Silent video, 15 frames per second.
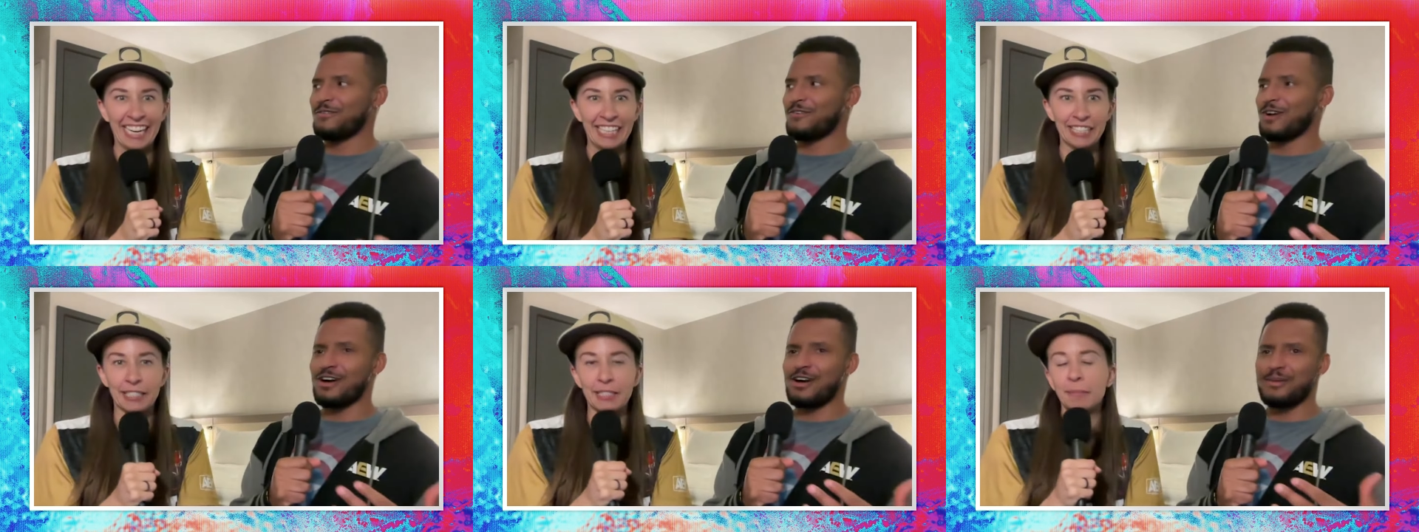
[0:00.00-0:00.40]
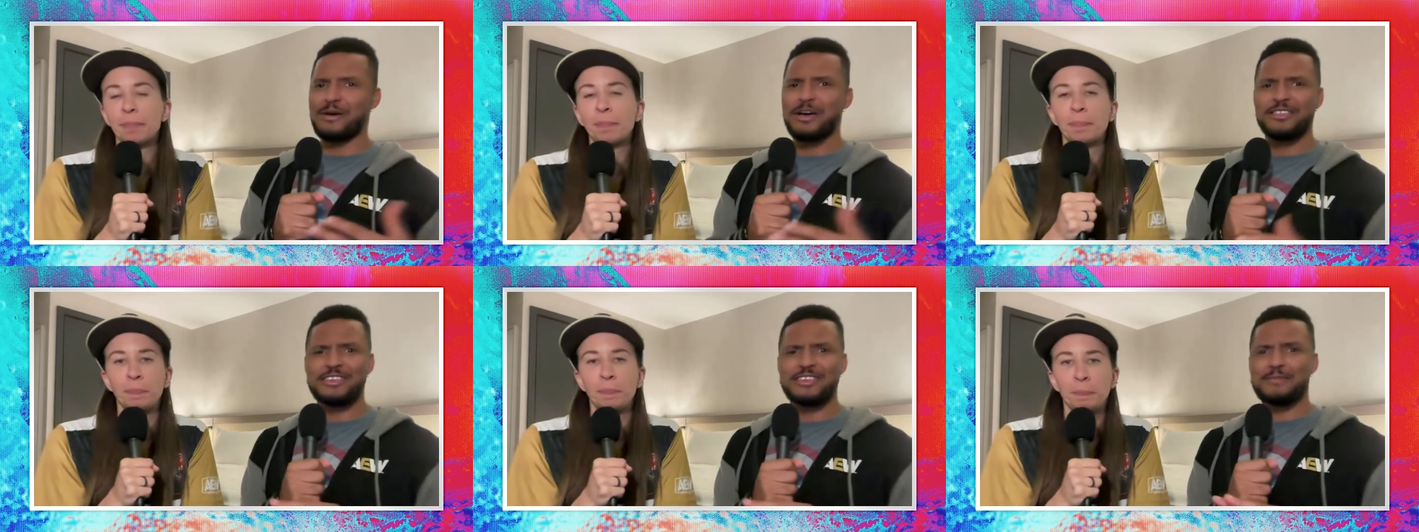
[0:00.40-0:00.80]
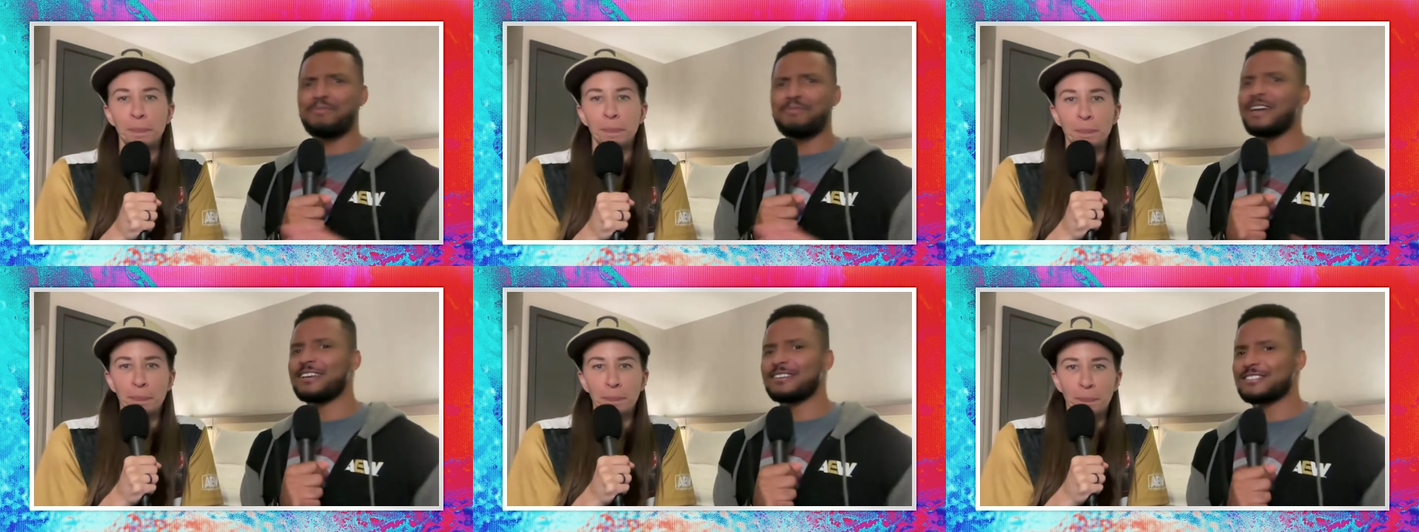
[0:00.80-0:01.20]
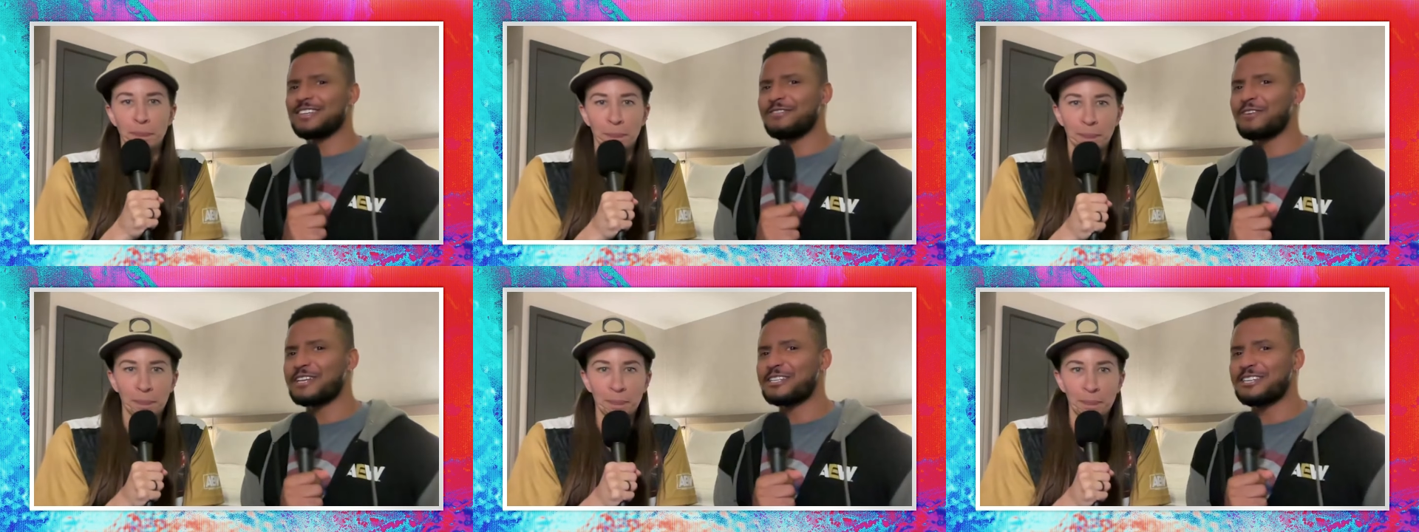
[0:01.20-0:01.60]
Speaker 1: from the biggest
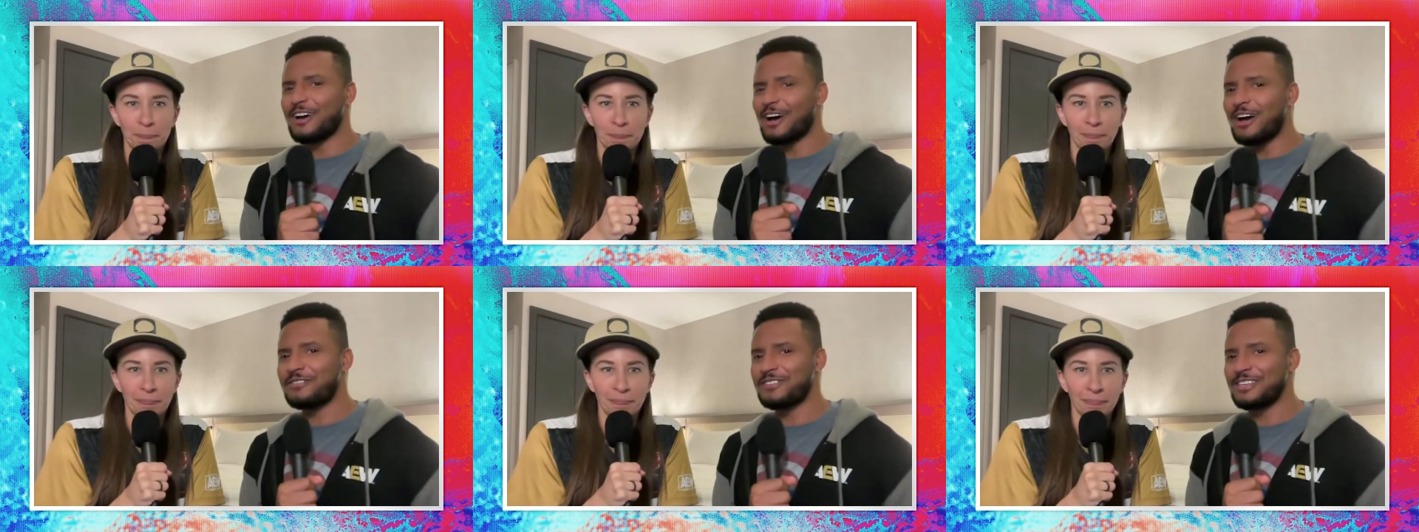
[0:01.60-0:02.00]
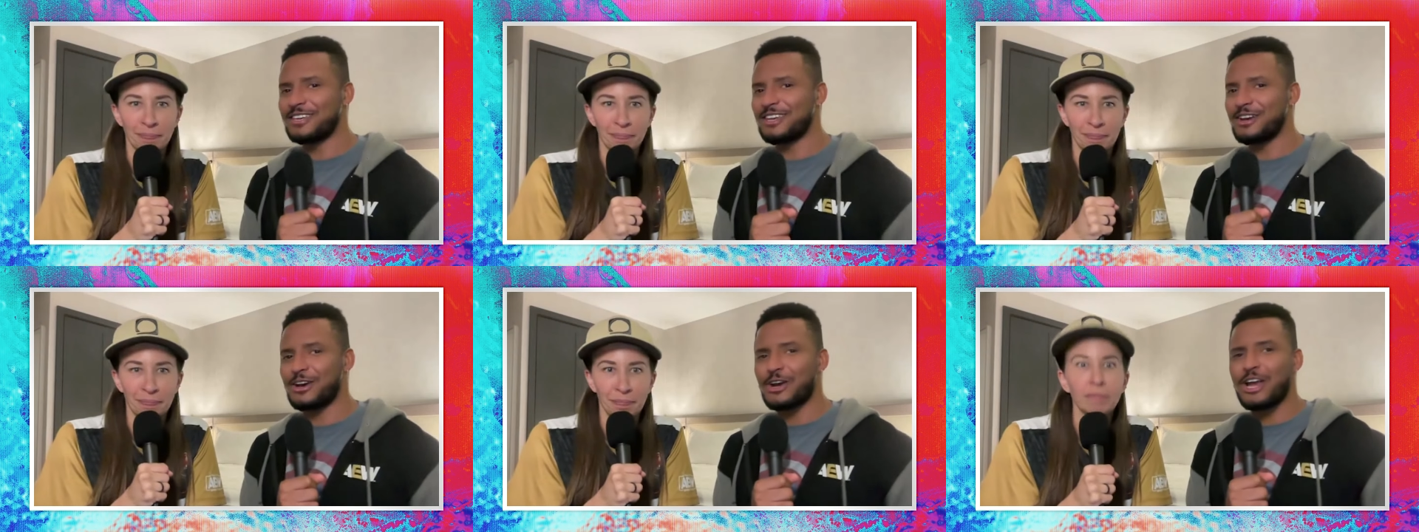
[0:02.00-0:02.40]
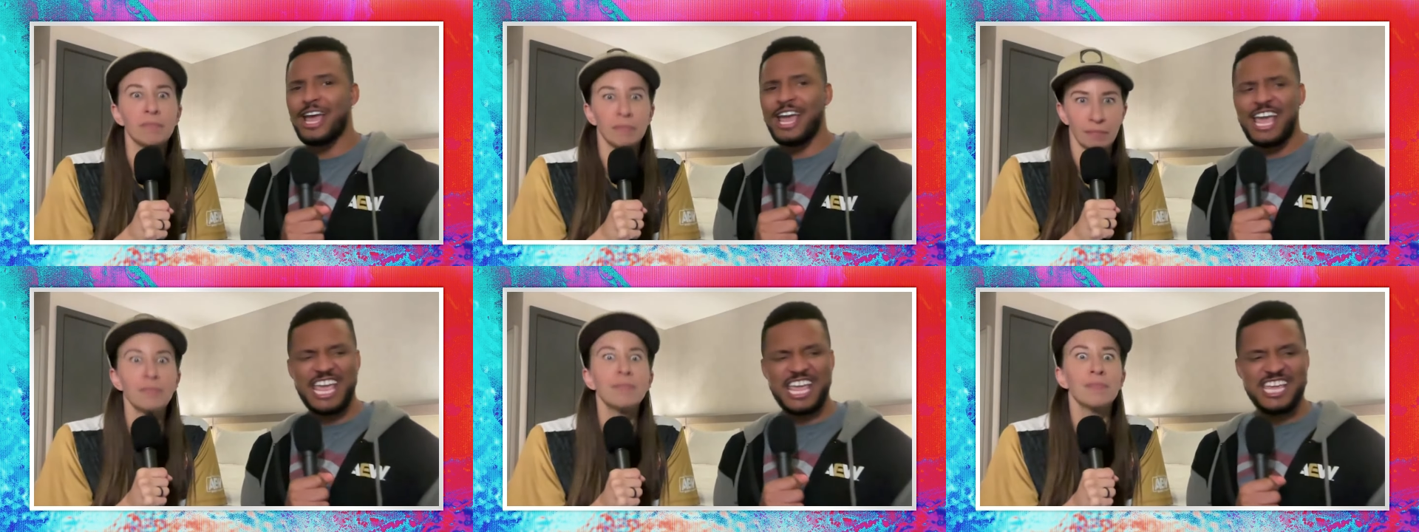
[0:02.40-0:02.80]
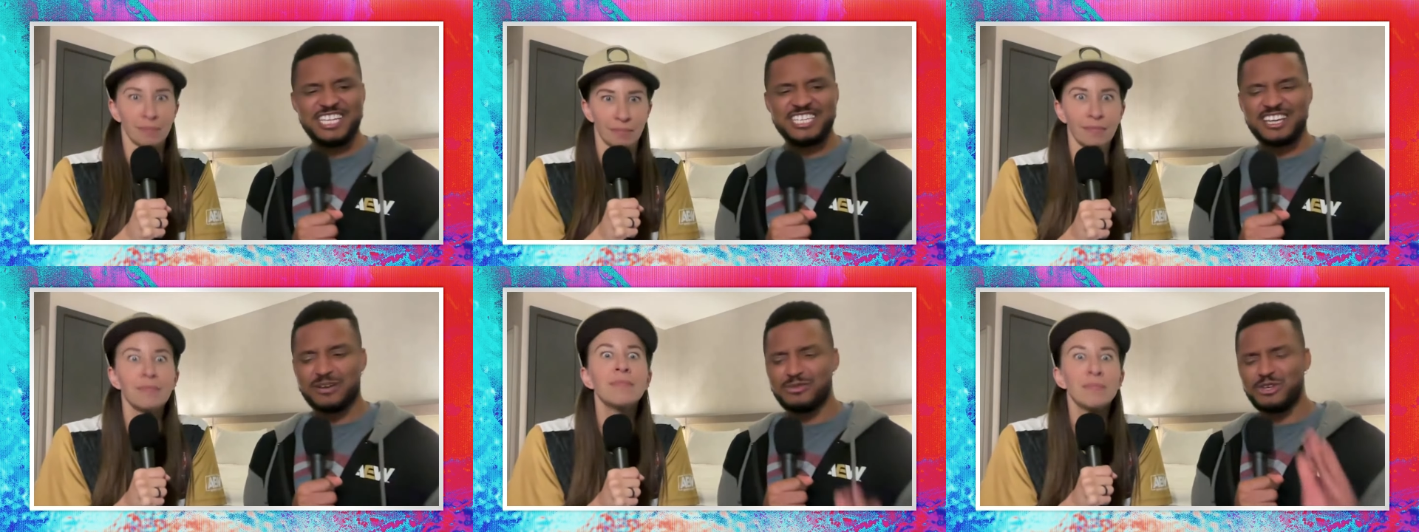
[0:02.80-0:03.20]
event of the year,
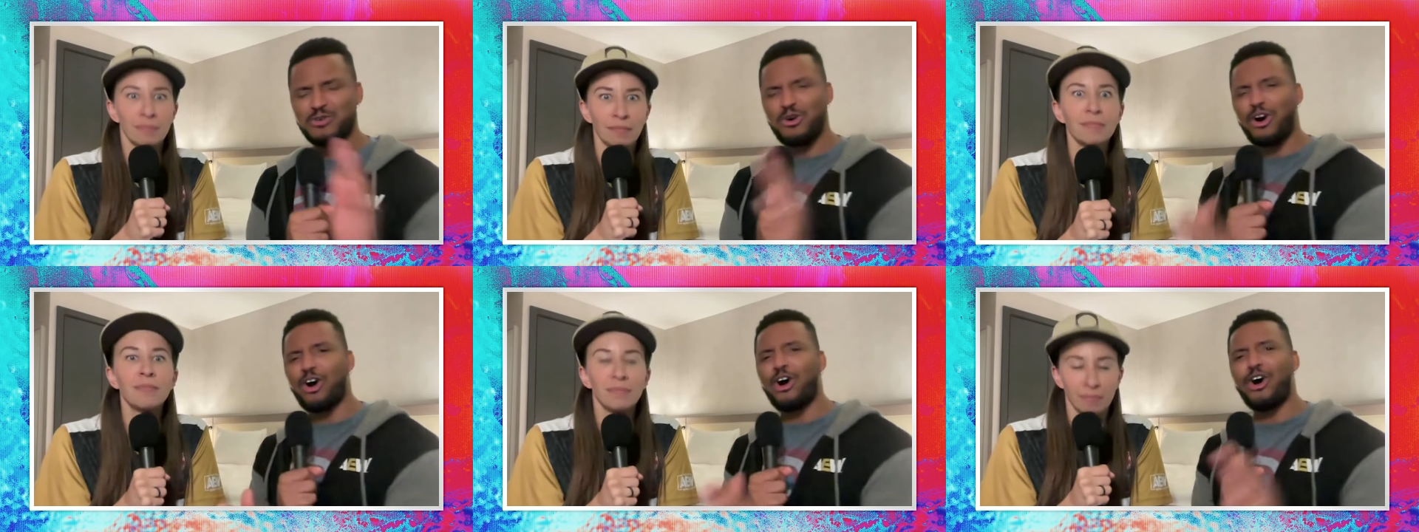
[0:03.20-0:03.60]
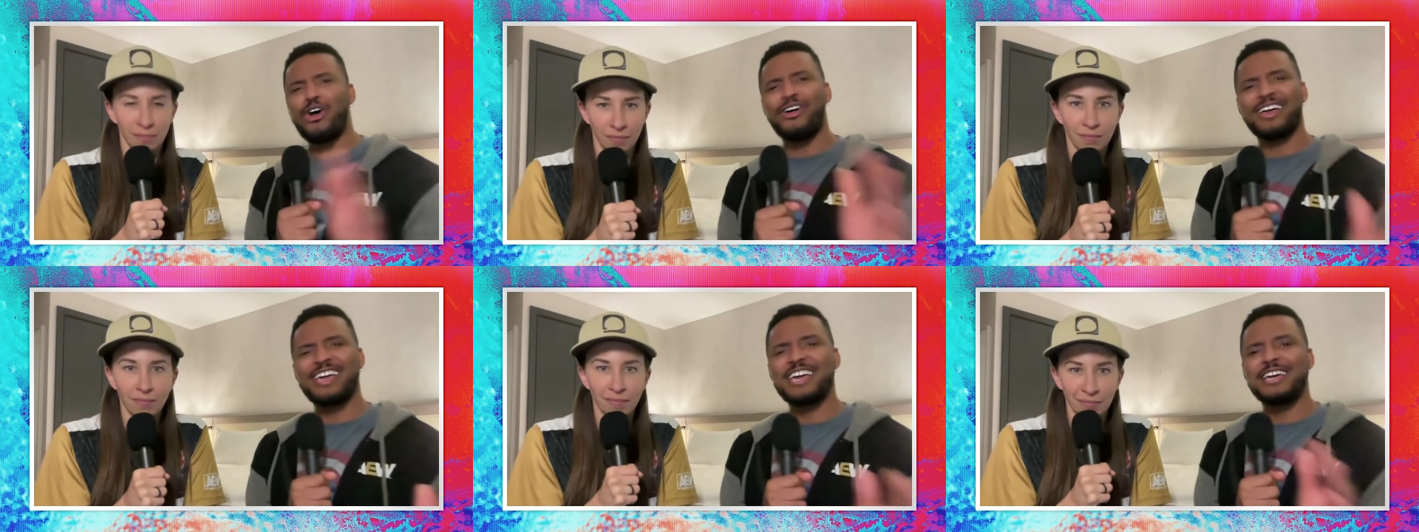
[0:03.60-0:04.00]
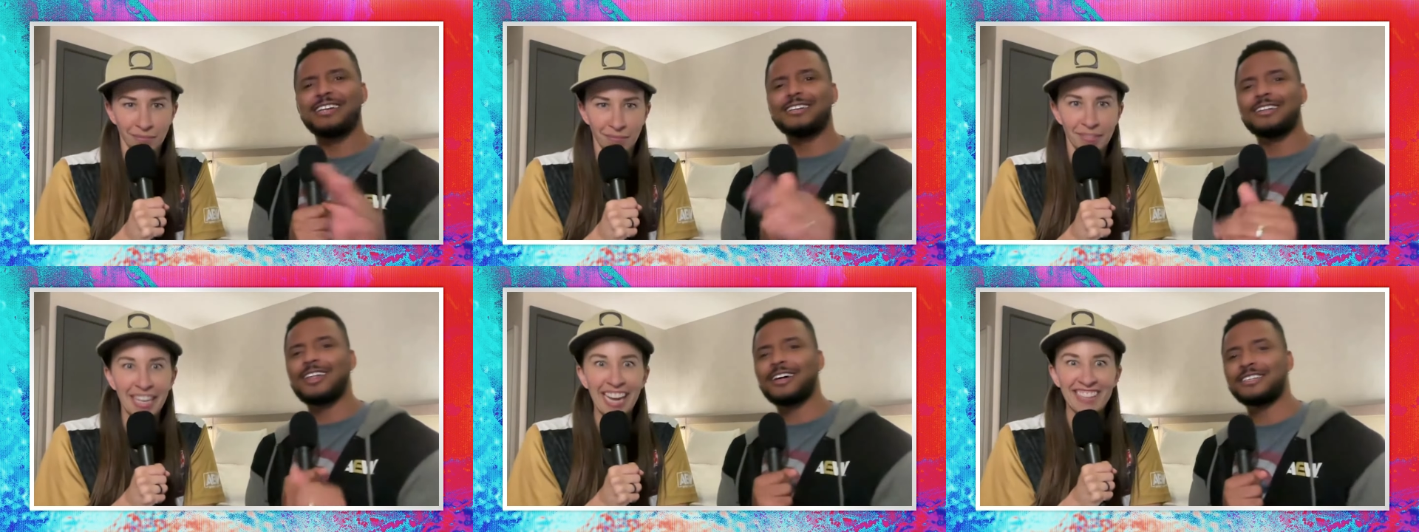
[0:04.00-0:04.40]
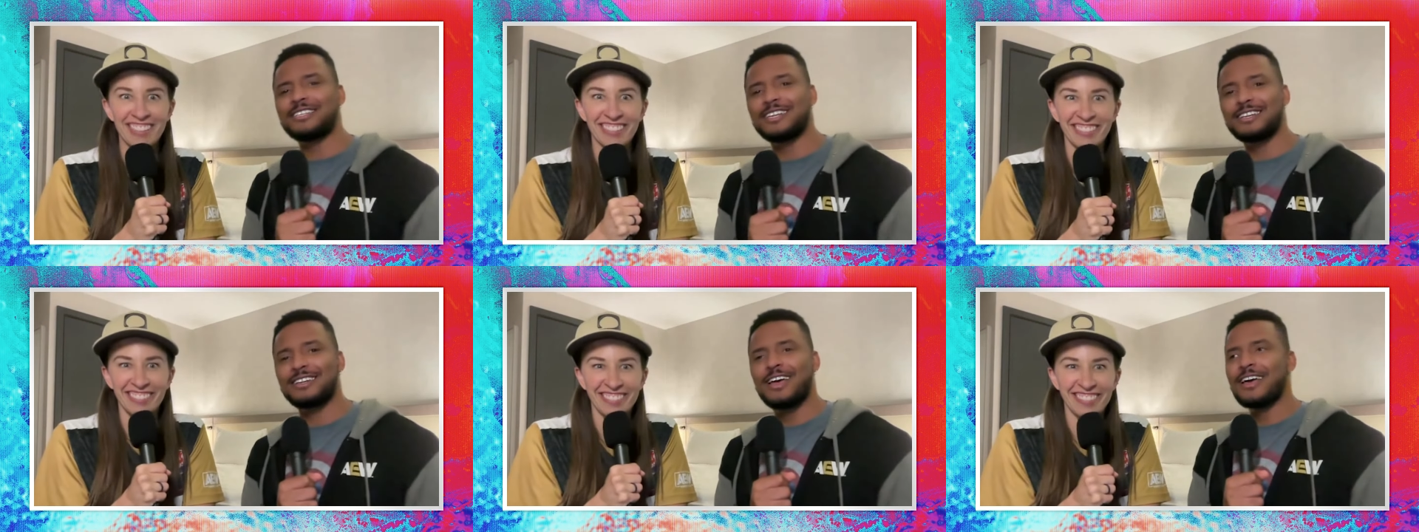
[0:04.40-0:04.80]
AEW All in
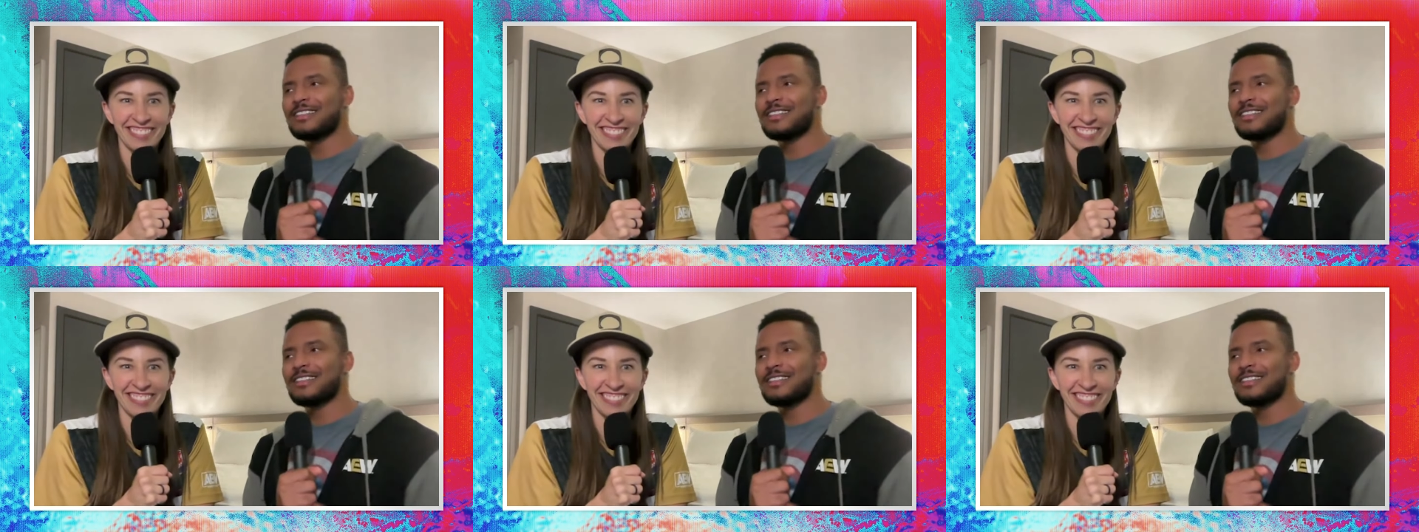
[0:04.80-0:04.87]
London, yes.